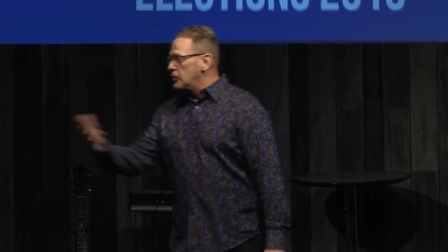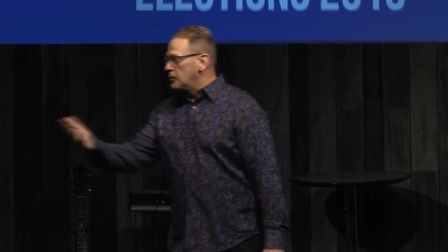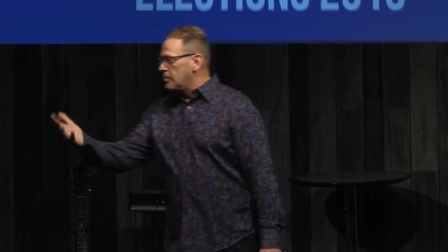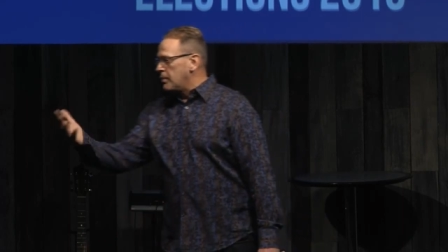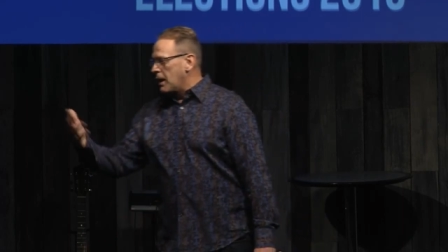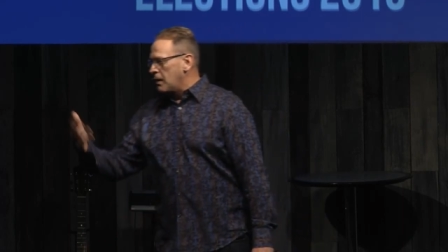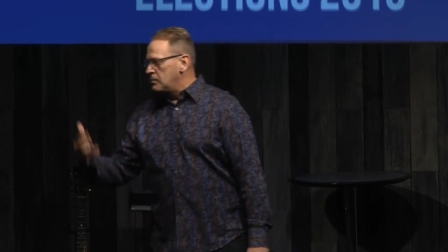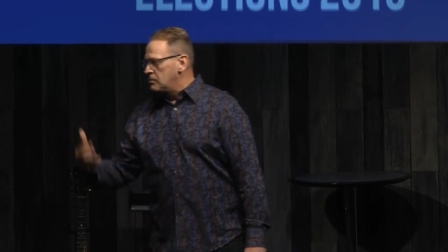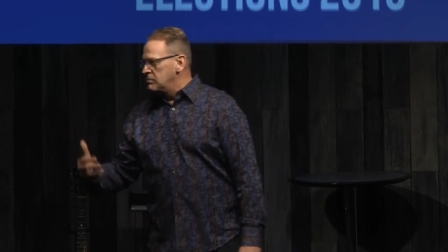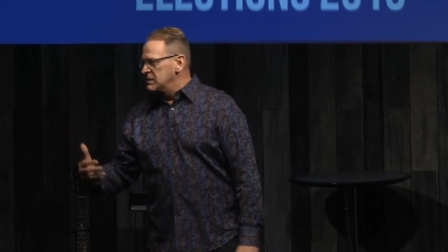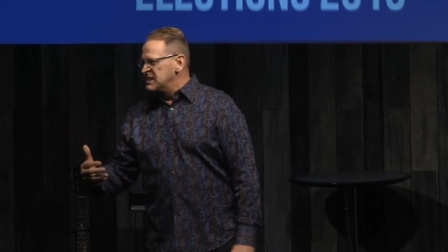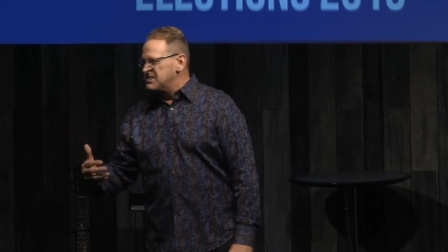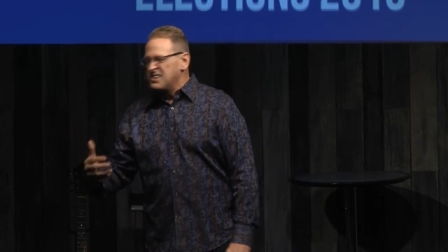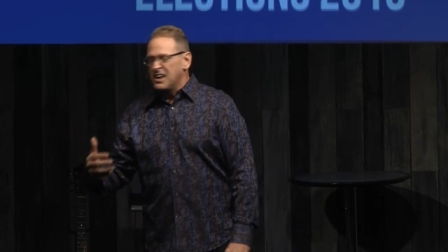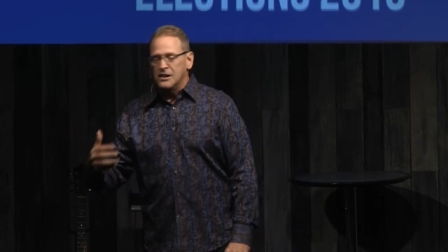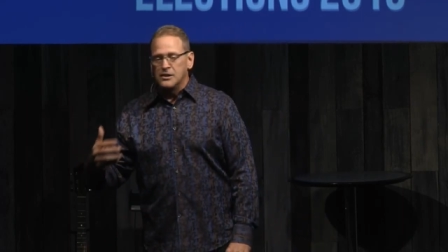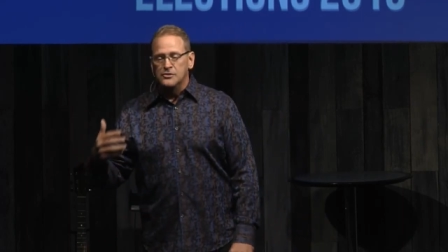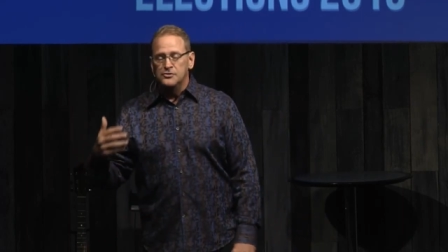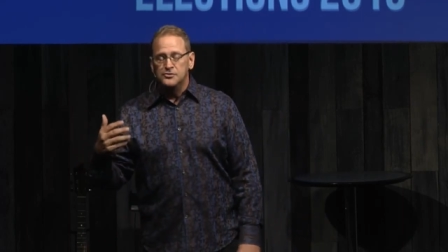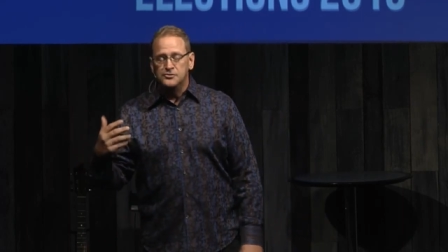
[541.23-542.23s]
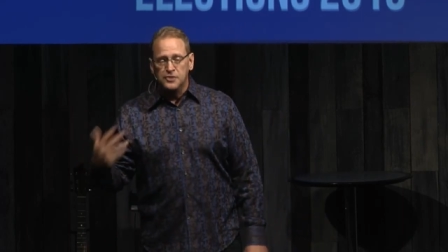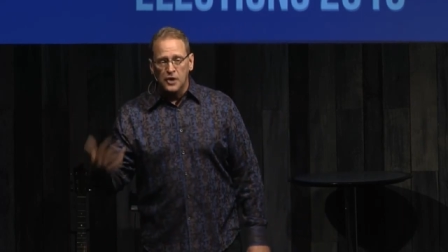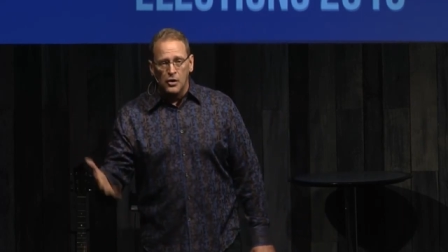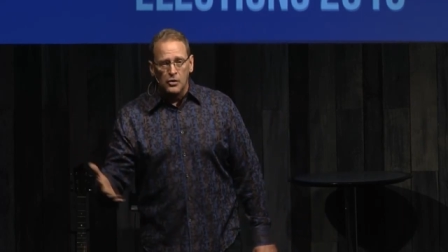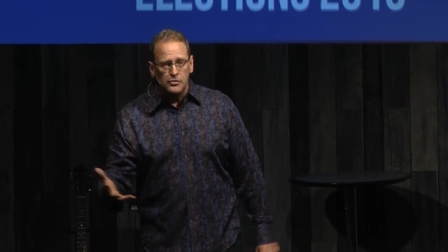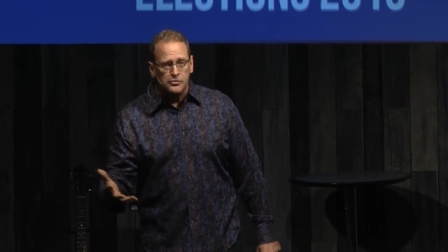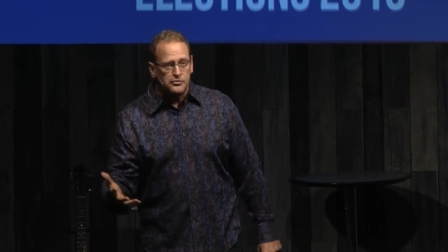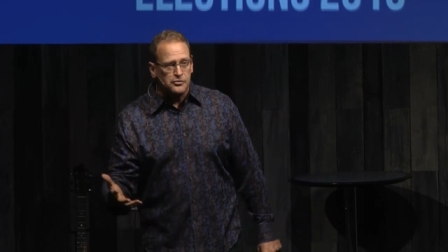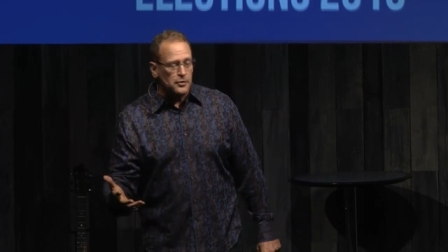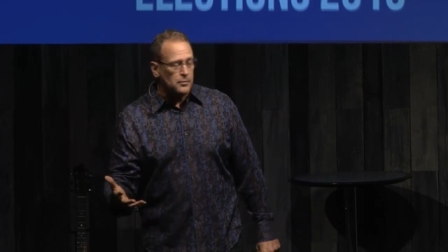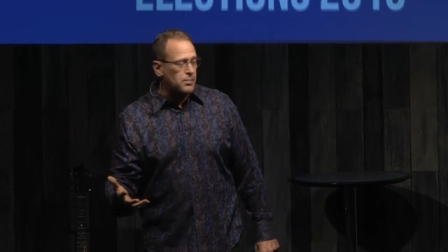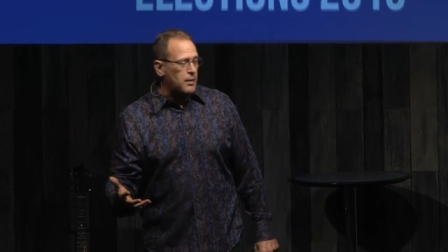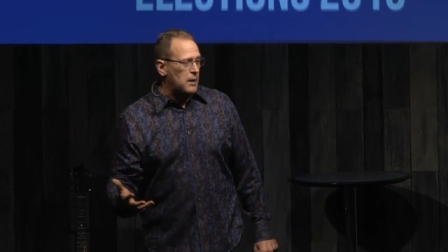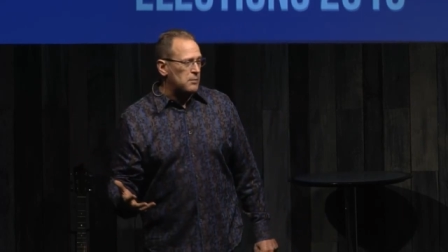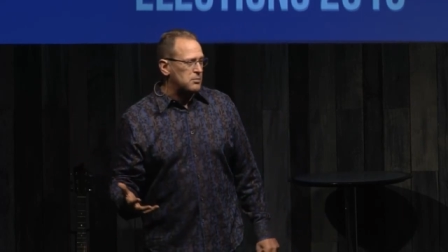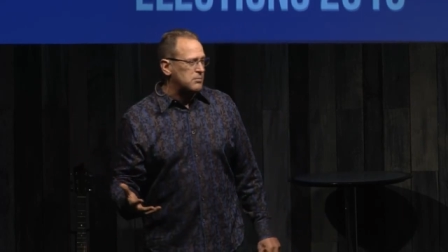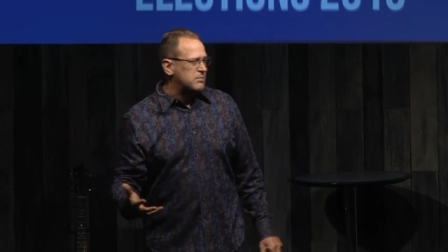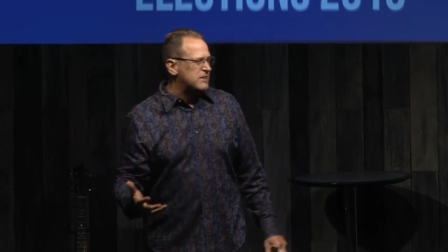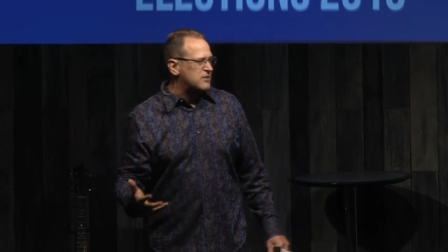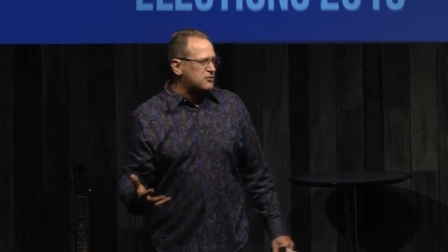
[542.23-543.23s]
they're probably telling jokes, they're
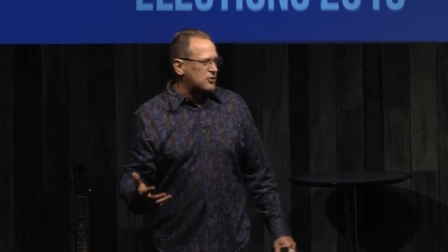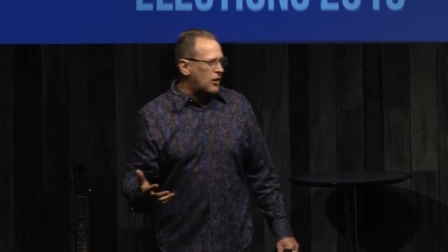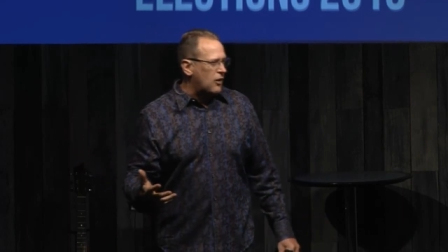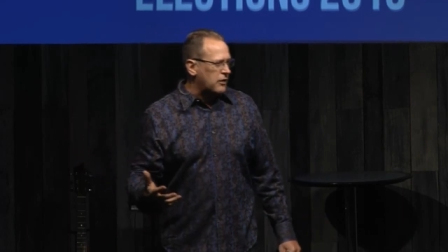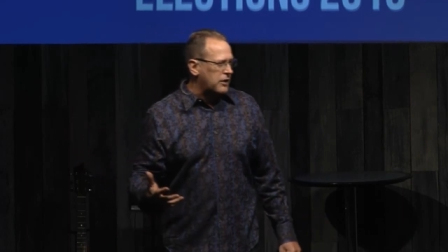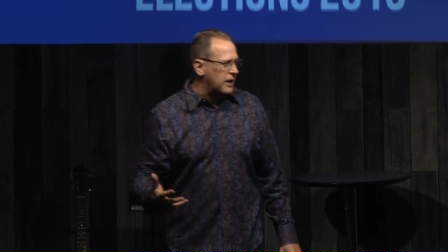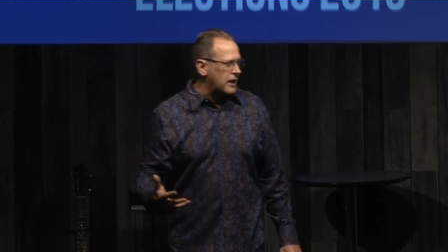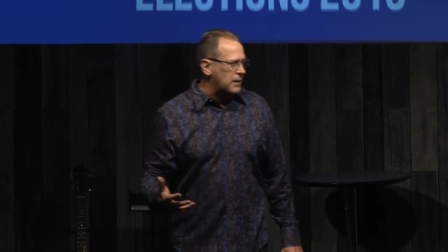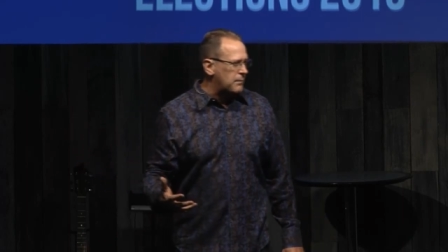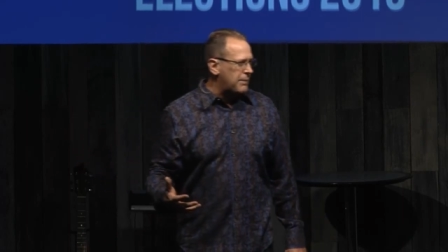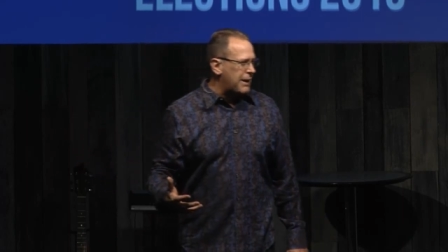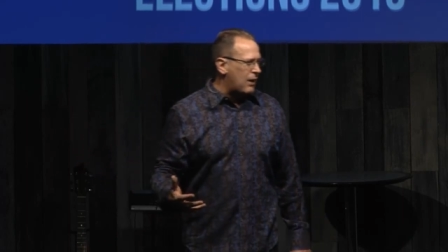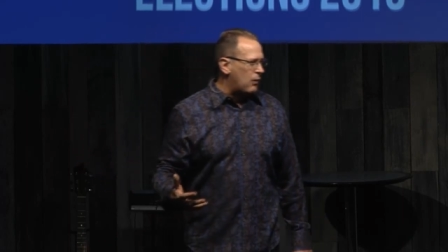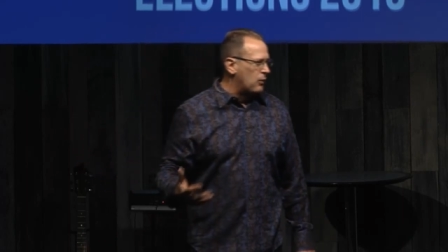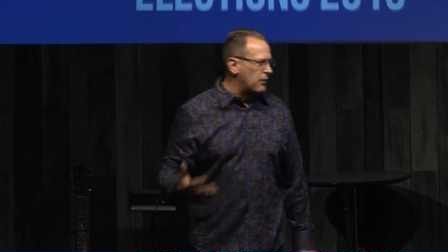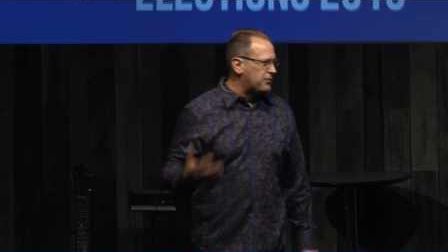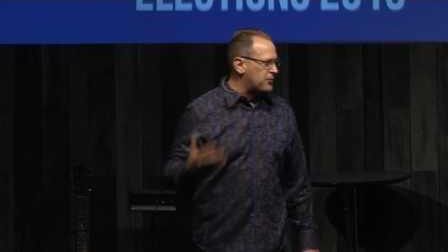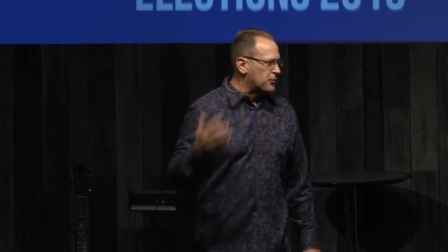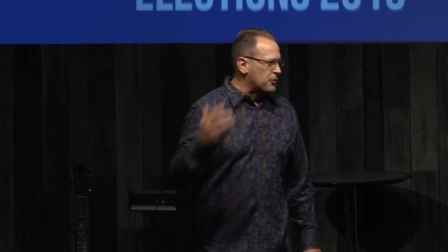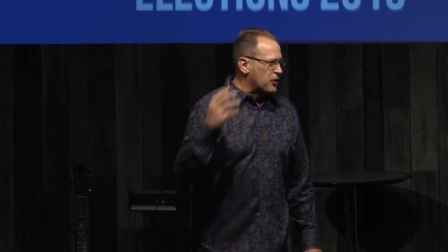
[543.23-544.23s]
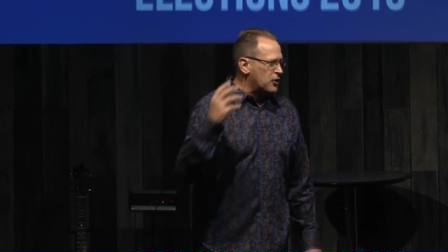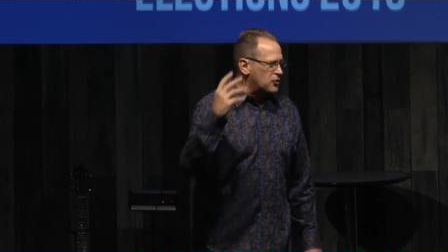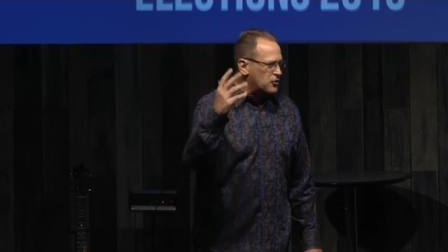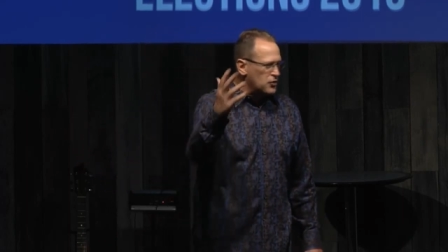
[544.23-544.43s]
probably talking about what they're going to